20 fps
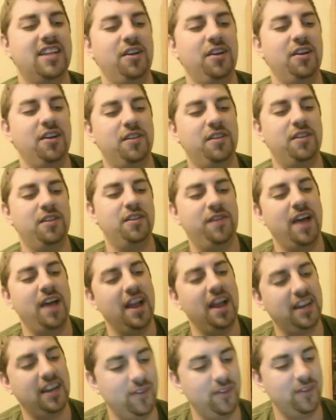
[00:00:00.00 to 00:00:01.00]
I want you to
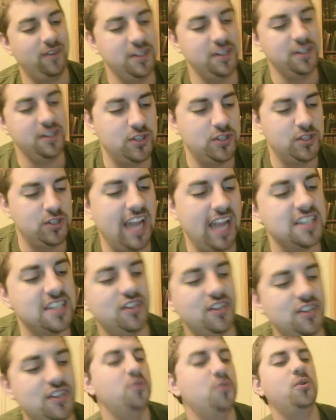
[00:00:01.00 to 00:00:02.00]
guess who
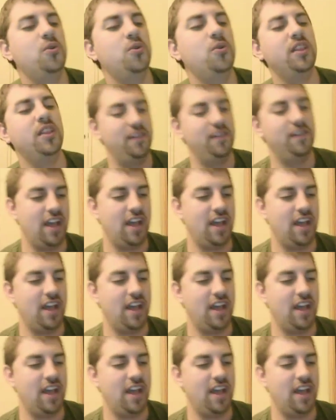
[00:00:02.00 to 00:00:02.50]
the fact is